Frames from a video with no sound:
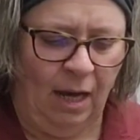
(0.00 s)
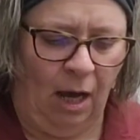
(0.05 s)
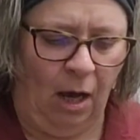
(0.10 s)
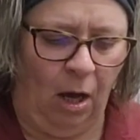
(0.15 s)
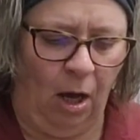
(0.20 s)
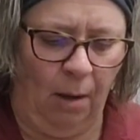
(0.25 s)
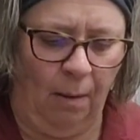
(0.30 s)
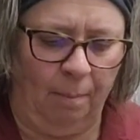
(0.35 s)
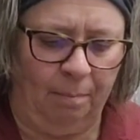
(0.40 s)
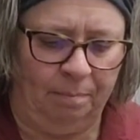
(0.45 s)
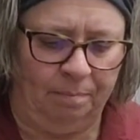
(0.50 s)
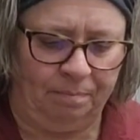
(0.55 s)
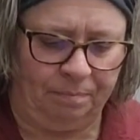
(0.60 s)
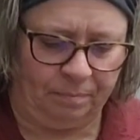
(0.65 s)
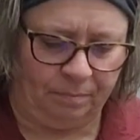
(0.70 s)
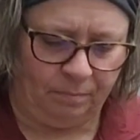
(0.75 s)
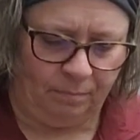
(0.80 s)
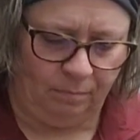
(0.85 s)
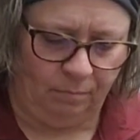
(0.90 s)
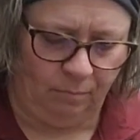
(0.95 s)

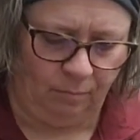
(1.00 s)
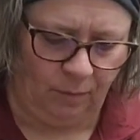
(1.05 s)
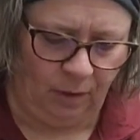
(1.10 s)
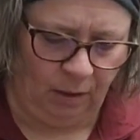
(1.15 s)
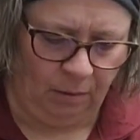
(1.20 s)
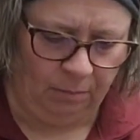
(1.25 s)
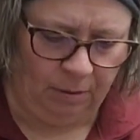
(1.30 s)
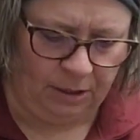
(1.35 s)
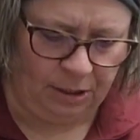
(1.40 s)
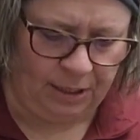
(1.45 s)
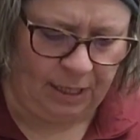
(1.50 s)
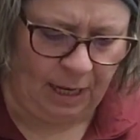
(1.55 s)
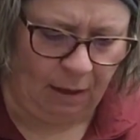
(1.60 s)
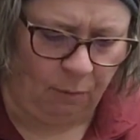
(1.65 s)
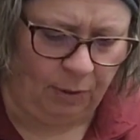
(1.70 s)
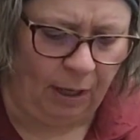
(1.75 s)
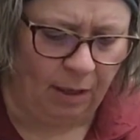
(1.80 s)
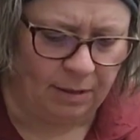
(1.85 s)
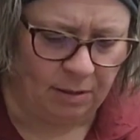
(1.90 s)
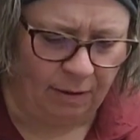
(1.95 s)
But yeah,
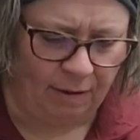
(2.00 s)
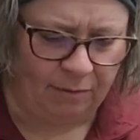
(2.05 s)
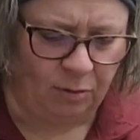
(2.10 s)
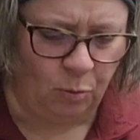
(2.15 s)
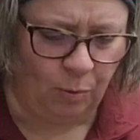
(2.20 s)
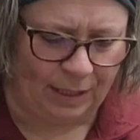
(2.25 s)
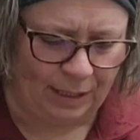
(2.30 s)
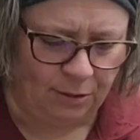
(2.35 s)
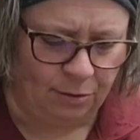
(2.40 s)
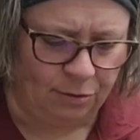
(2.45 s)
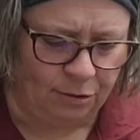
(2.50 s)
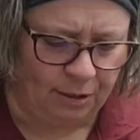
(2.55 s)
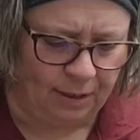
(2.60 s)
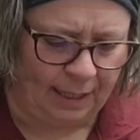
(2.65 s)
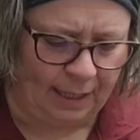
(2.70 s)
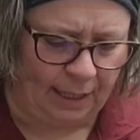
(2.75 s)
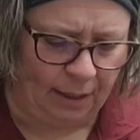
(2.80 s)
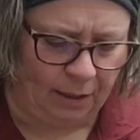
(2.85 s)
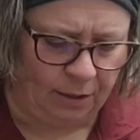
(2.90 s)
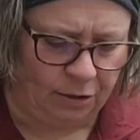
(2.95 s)
we also have tweezers in
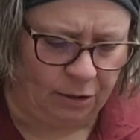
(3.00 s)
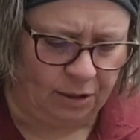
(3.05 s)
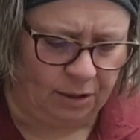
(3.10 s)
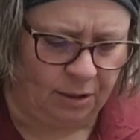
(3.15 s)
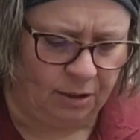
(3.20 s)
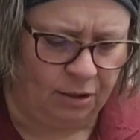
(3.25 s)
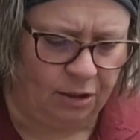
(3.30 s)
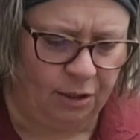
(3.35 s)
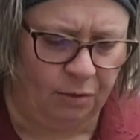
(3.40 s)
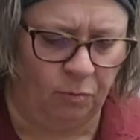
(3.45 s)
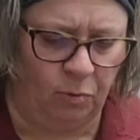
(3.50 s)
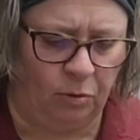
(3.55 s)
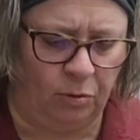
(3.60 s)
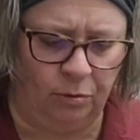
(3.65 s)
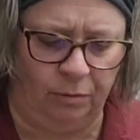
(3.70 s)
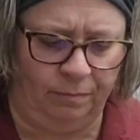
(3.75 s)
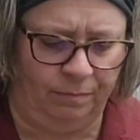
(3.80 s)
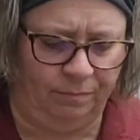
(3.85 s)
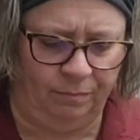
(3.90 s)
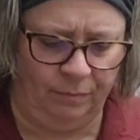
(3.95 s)
there, and just the
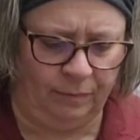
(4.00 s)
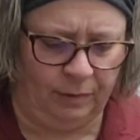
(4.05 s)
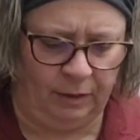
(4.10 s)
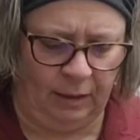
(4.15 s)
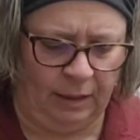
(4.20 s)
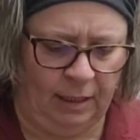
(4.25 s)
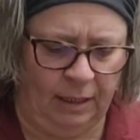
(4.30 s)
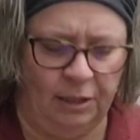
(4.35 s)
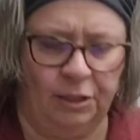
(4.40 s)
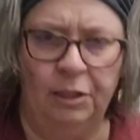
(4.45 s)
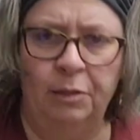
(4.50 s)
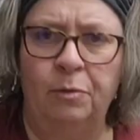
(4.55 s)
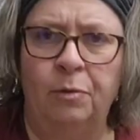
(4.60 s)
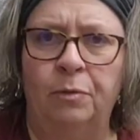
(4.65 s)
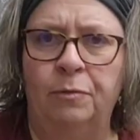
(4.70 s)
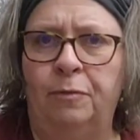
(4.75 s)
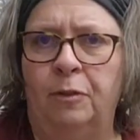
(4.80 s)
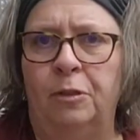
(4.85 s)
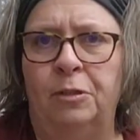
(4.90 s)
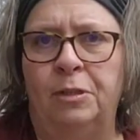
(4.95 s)
general
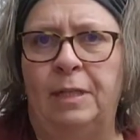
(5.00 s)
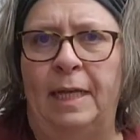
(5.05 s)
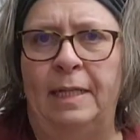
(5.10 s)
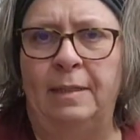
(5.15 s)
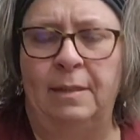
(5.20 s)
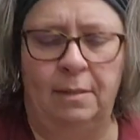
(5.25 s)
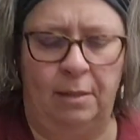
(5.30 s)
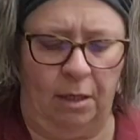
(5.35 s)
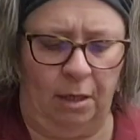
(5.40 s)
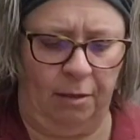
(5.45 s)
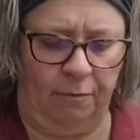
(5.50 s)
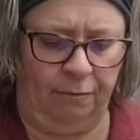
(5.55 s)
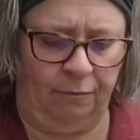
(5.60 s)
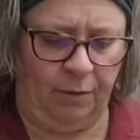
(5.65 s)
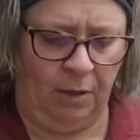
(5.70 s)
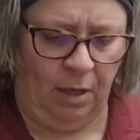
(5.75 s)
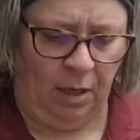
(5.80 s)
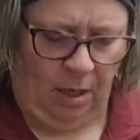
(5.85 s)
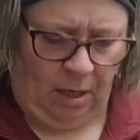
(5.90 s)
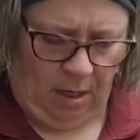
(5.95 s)
first aid
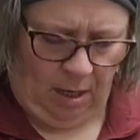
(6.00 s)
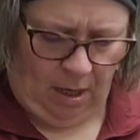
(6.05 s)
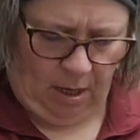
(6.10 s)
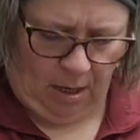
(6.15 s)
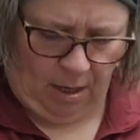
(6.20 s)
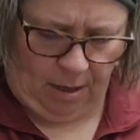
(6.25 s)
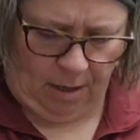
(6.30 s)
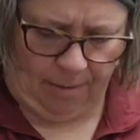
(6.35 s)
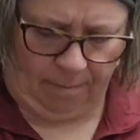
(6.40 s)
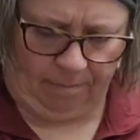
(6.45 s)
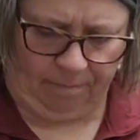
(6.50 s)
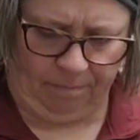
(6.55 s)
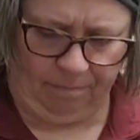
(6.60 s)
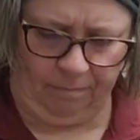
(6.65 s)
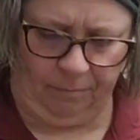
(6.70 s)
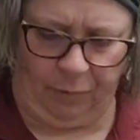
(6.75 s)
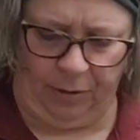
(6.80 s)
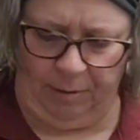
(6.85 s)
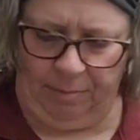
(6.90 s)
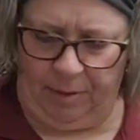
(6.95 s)
stuff,
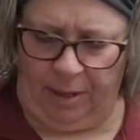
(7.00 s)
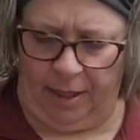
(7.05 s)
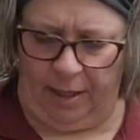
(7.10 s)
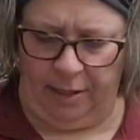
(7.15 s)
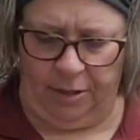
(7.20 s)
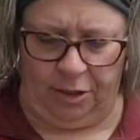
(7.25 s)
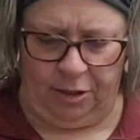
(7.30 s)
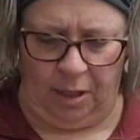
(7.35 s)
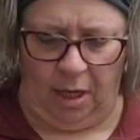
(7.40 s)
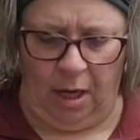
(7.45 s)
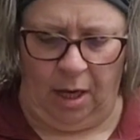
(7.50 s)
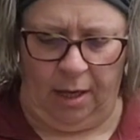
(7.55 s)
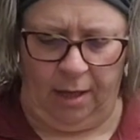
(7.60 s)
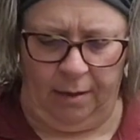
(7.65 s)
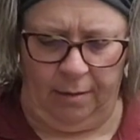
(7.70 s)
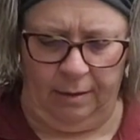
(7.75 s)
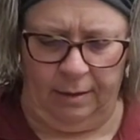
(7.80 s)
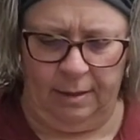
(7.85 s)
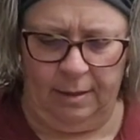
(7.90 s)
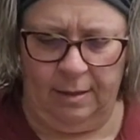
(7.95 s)
pretty much.
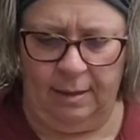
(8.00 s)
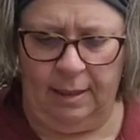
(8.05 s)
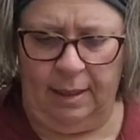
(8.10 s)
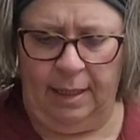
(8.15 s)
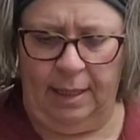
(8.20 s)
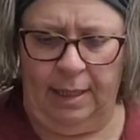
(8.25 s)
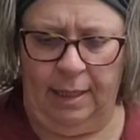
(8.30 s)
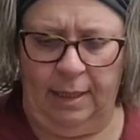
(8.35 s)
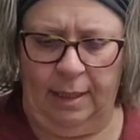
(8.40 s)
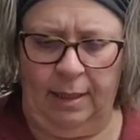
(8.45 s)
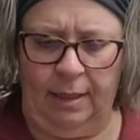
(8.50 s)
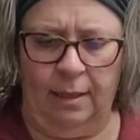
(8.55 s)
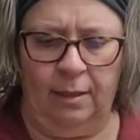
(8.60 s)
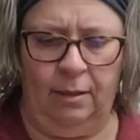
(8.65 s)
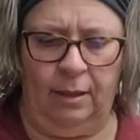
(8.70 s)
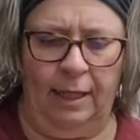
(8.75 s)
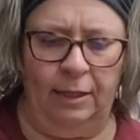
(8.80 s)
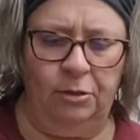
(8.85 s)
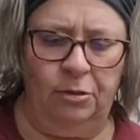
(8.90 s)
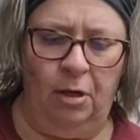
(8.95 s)
Let's see,
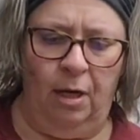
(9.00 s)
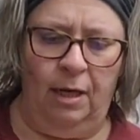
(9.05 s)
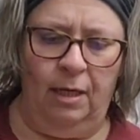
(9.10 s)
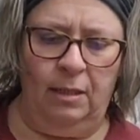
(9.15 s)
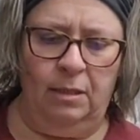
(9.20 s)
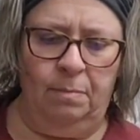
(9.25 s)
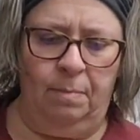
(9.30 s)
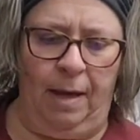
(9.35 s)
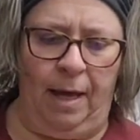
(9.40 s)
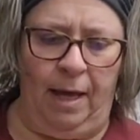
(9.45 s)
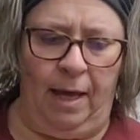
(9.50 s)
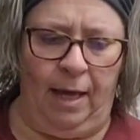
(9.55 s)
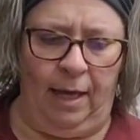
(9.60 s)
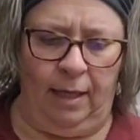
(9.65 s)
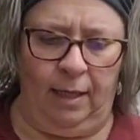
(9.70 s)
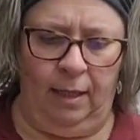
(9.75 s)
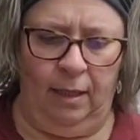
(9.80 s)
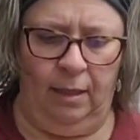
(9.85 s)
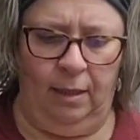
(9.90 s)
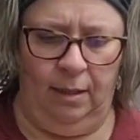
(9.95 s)
electronics
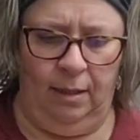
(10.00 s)
bag.